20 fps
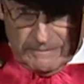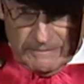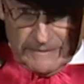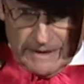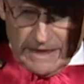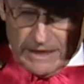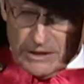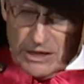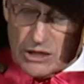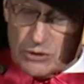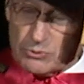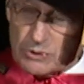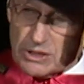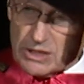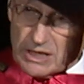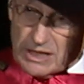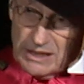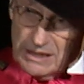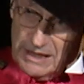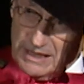Now, this was
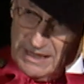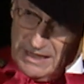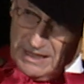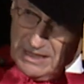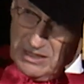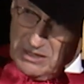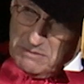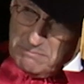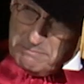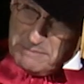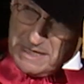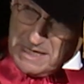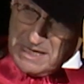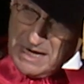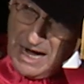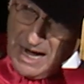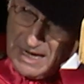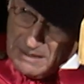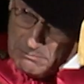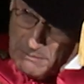clearly
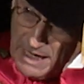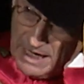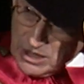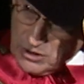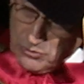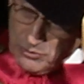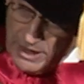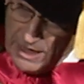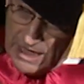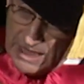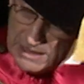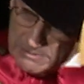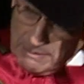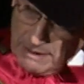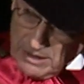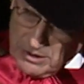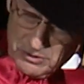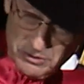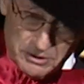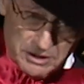beyond my grasp. I
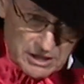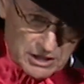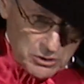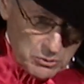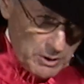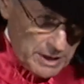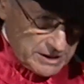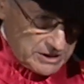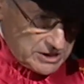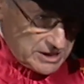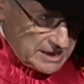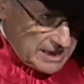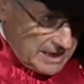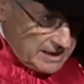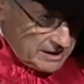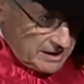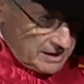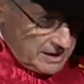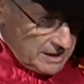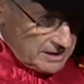couldn't quite see how
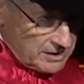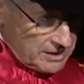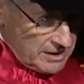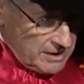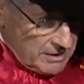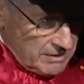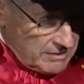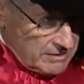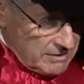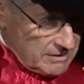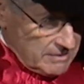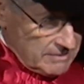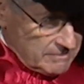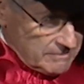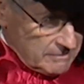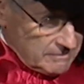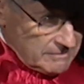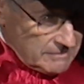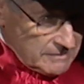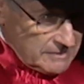to get there.
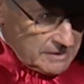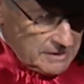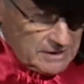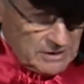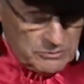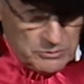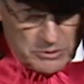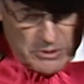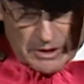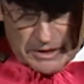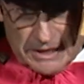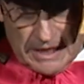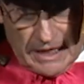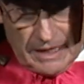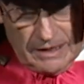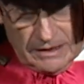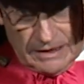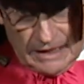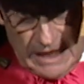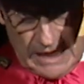It was going to take a
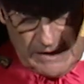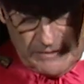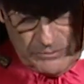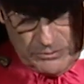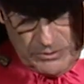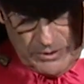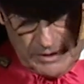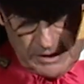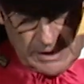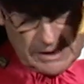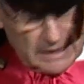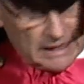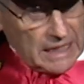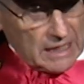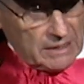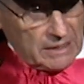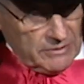lot of work and a lot of